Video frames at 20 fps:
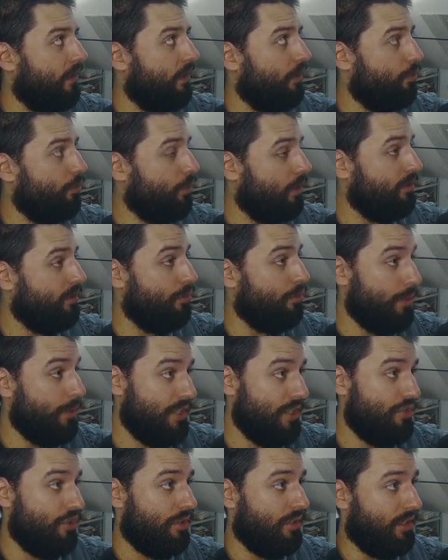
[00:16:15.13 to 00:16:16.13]
Run the
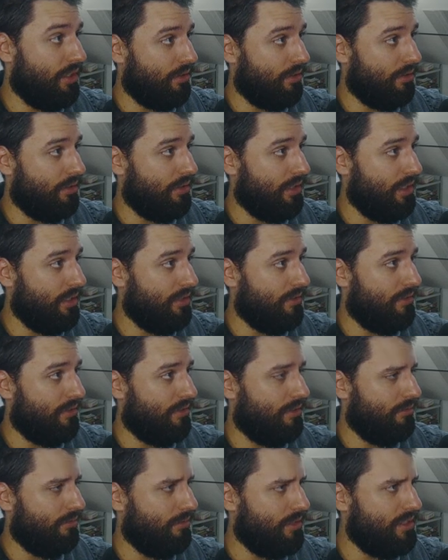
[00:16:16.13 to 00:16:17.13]
region that
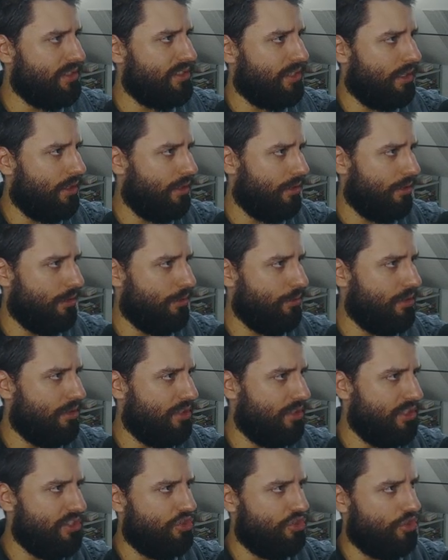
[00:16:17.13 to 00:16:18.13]
contains this R code,
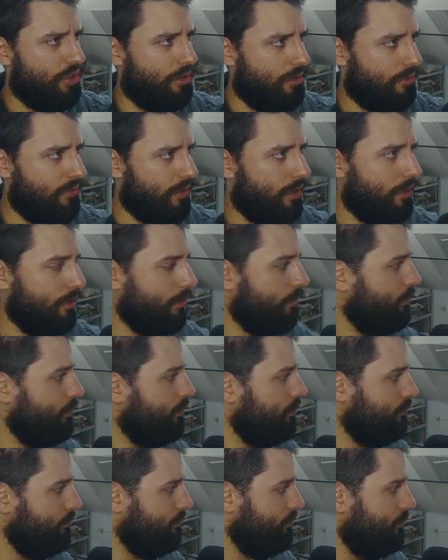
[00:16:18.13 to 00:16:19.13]
this chunk of R code.
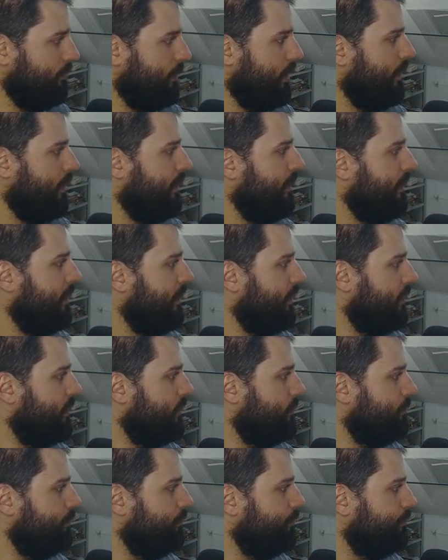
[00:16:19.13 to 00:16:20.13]

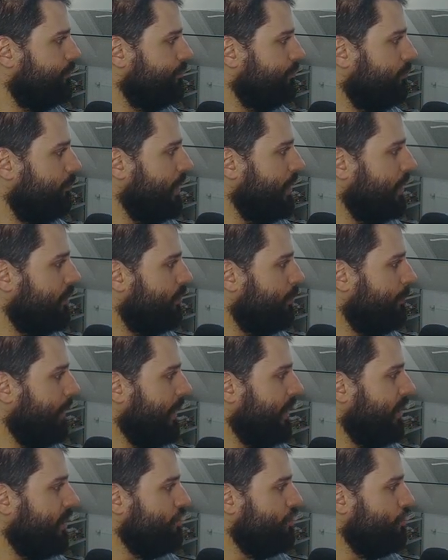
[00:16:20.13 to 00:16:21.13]
Um, build the
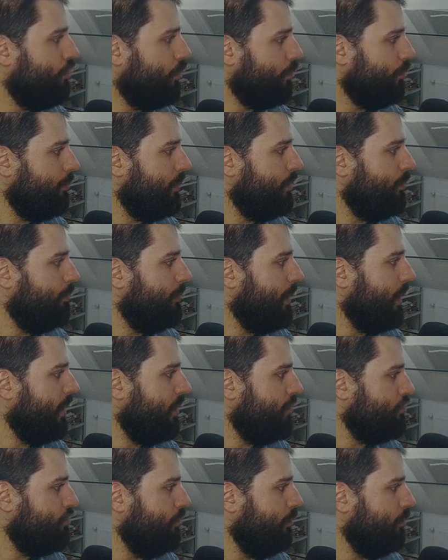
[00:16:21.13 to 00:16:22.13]
package, document the
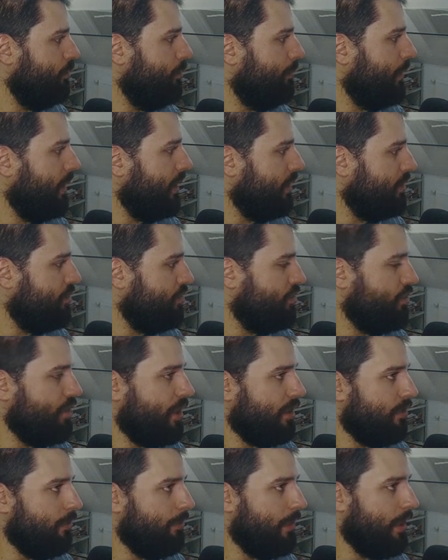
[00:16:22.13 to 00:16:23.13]
package, load the package,
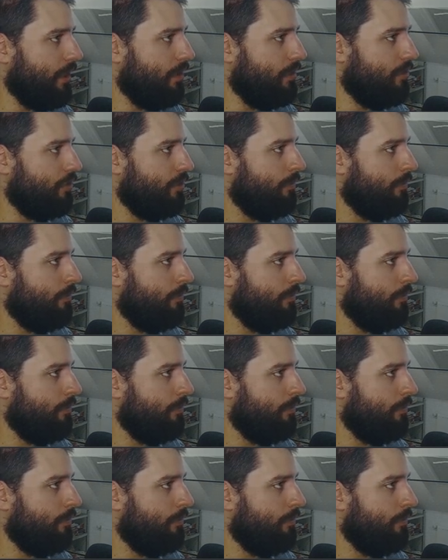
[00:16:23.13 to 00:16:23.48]
check the package.